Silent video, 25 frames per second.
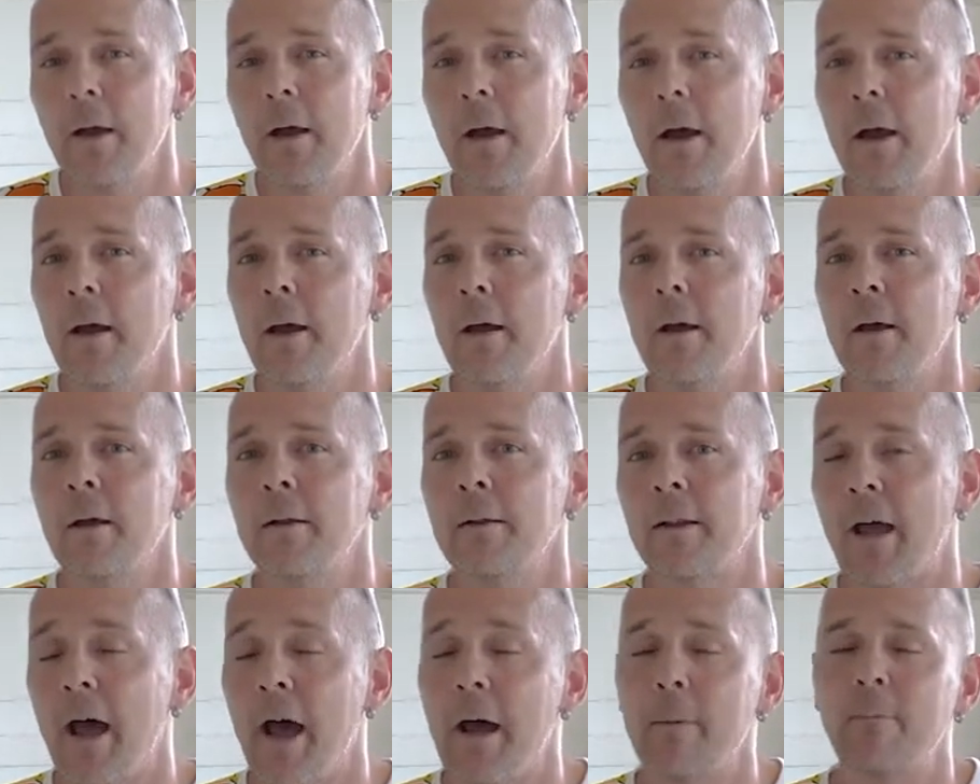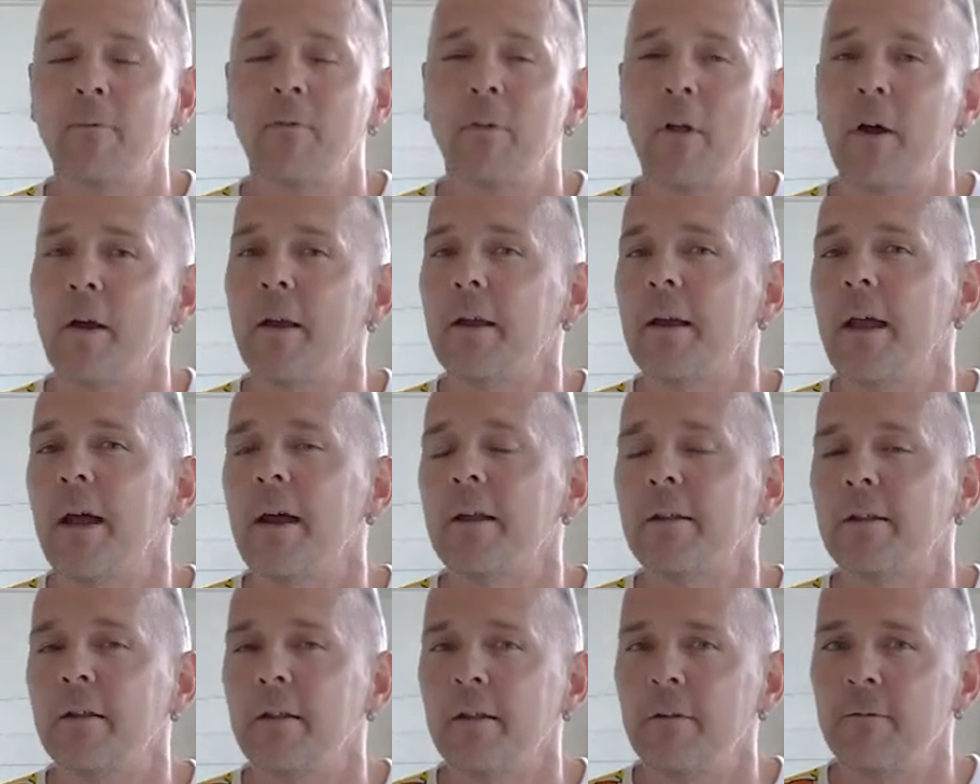and I'm flying
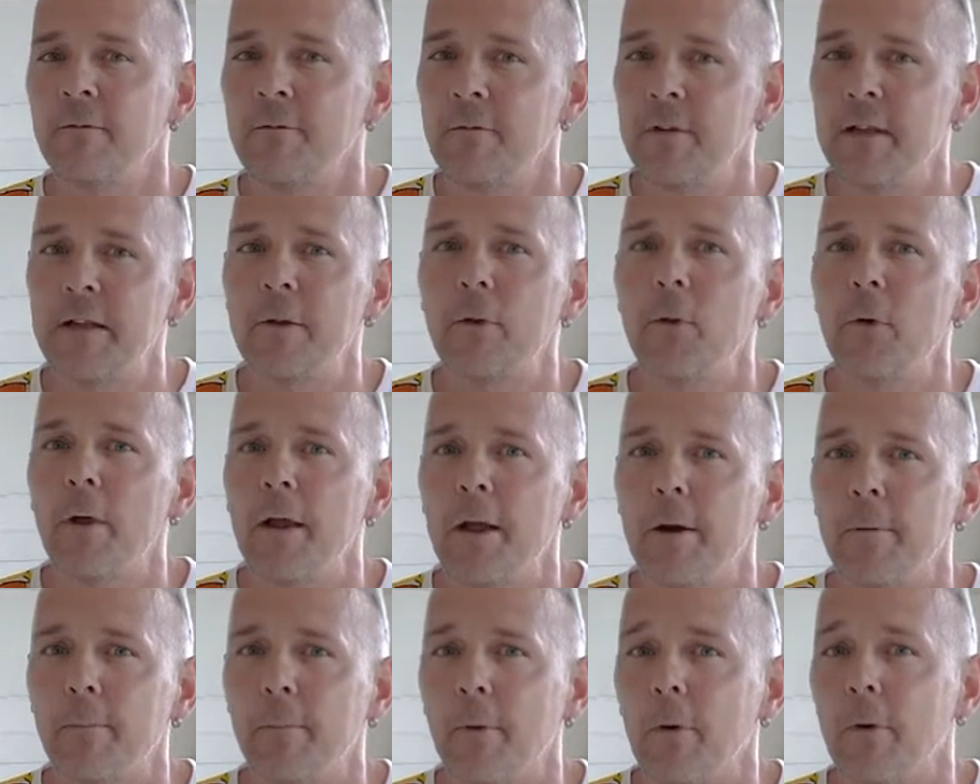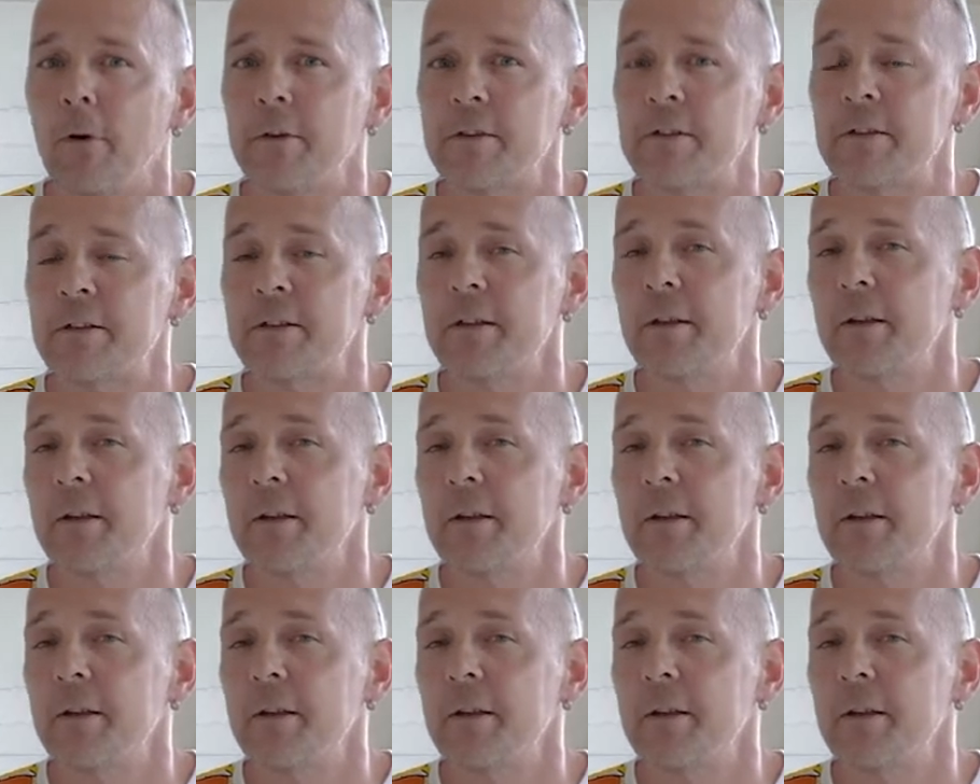at Vinnu Airport,